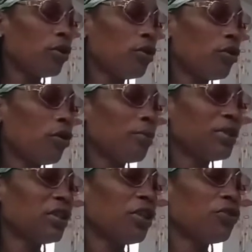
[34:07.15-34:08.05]
You know what I'm
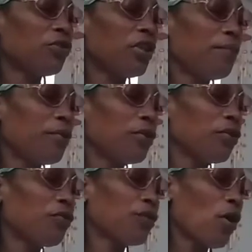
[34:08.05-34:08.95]
saying? You're keeping
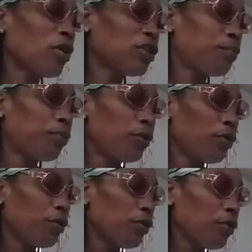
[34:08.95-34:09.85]
your thoughts
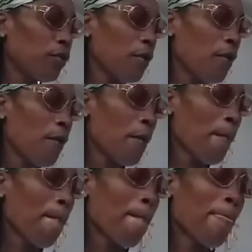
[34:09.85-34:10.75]
pure,
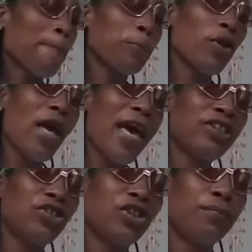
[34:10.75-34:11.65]
your actions